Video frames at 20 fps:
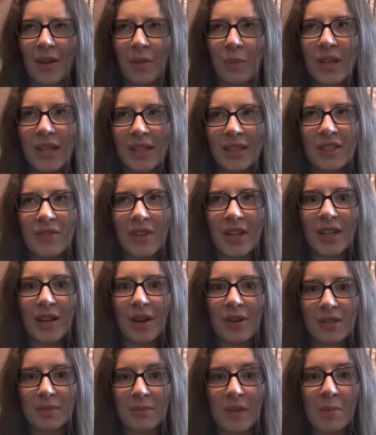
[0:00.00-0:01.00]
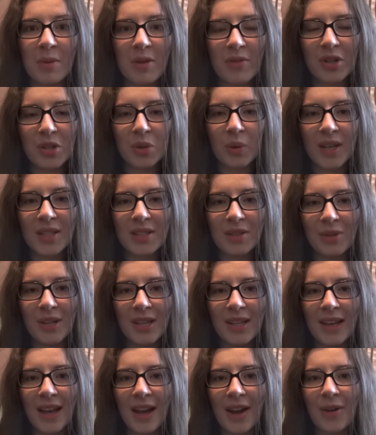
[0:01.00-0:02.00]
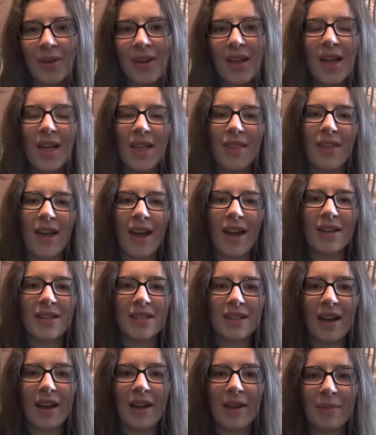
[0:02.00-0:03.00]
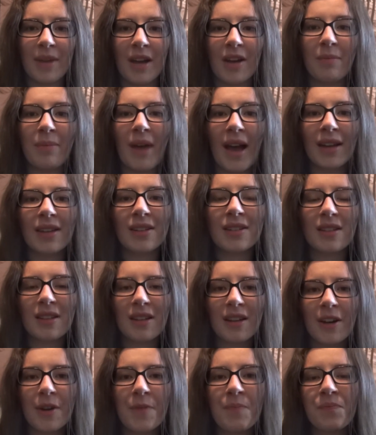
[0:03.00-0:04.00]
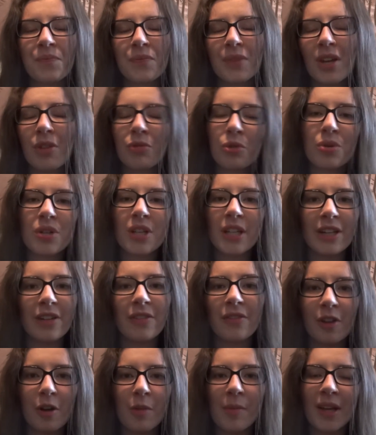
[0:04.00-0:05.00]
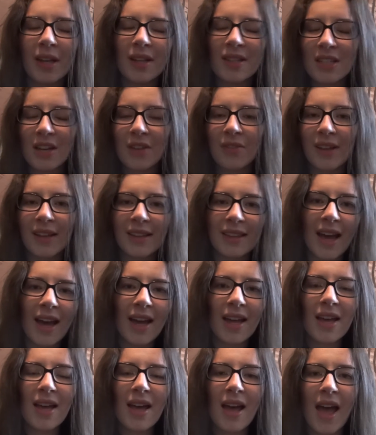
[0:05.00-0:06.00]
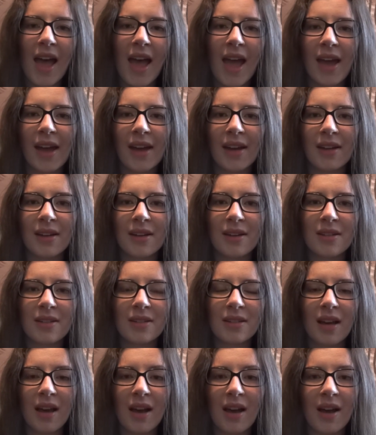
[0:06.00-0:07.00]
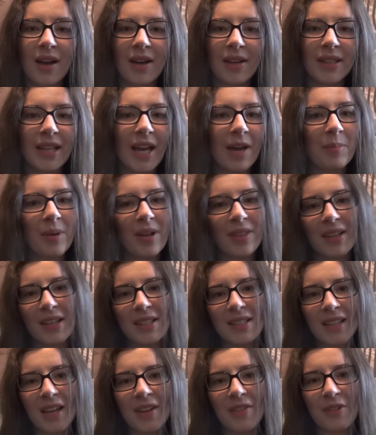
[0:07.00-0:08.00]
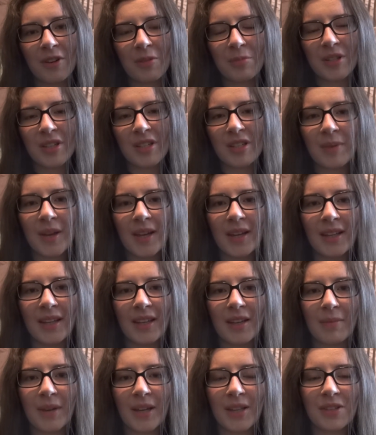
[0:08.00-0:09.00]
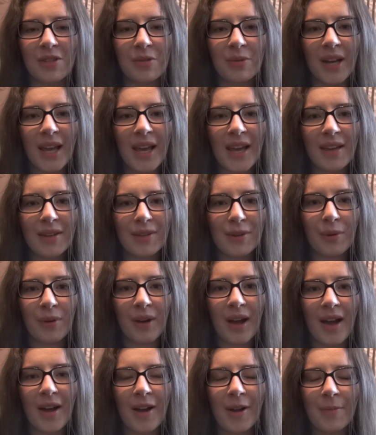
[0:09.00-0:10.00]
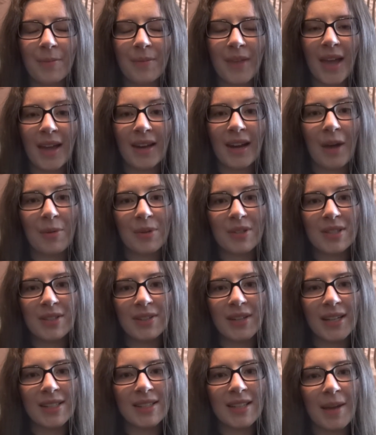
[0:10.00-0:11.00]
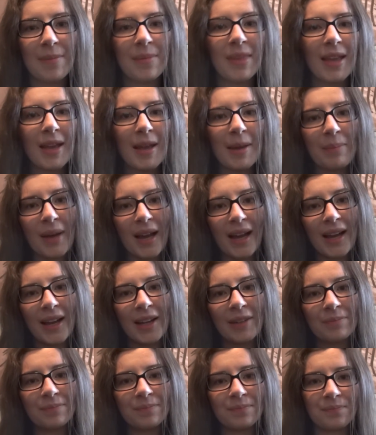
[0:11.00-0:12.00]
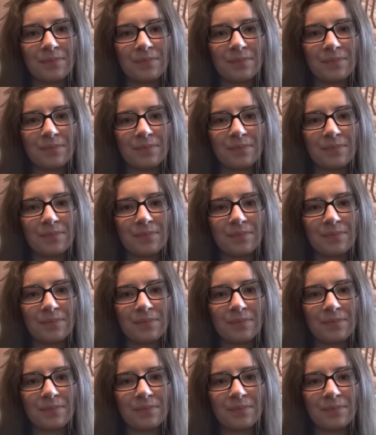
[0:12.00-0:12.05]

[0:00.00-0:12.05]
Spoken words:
weekly videos, maybe even twice a week now that I'm kind of back into the routine of filming and stuff like that. And yeah, but thanks again for participating in my Q&A, and I will see you next time. Bye!